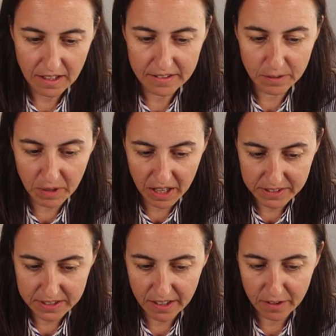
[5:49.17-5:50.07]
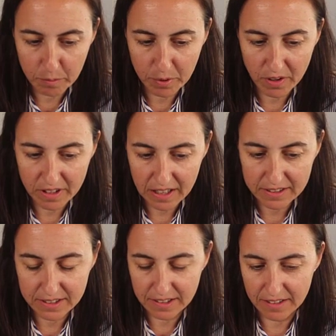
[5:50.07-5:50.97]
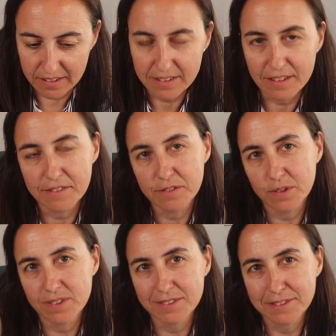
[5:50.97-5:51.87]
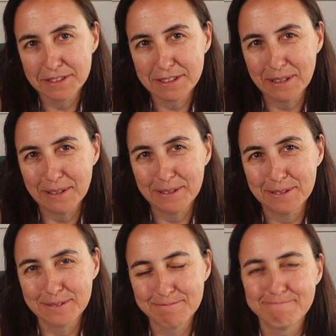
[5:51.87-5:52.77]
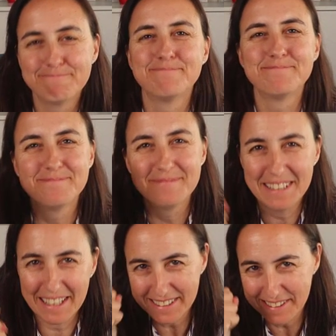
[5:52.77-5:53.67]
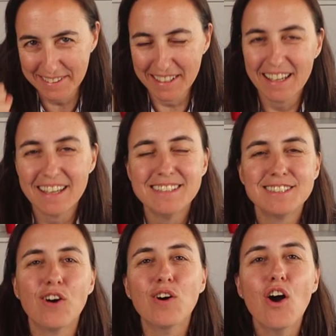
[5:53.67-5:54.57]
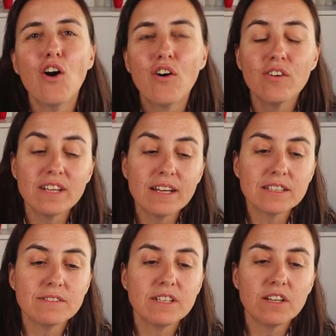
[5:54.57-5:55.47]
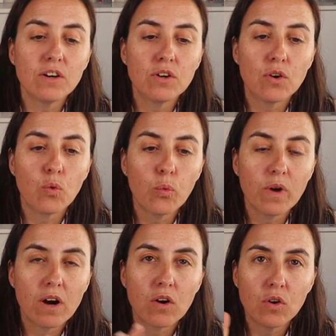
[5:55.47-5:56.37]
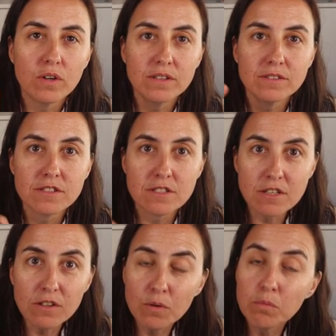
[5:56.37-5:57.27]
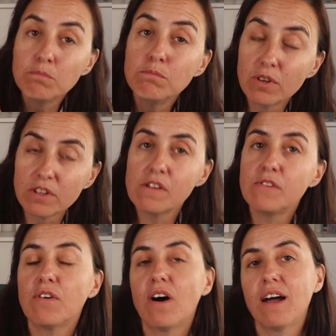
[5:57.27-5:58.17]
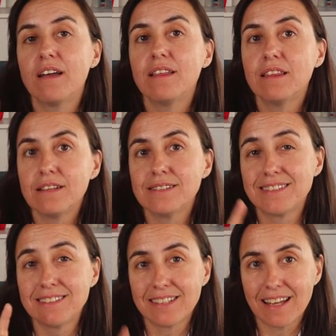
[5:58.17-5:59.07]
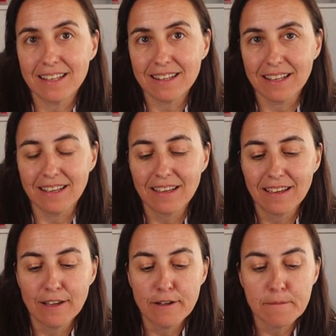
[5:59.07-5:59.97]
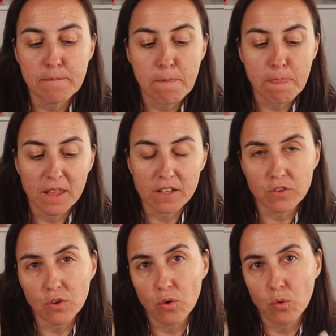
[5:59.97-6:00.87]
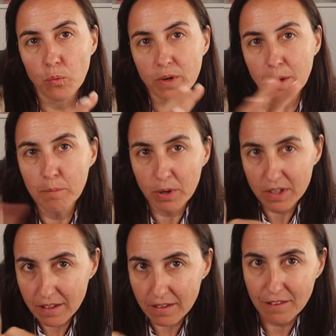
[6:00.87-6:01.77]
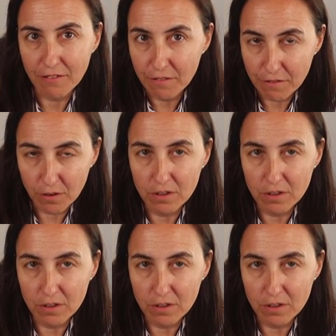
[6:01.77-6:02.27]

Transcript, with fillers: And then we have the dairy products and the seafood. So, yes. So, on the next video, we are going to modify this slightly so we can put it in different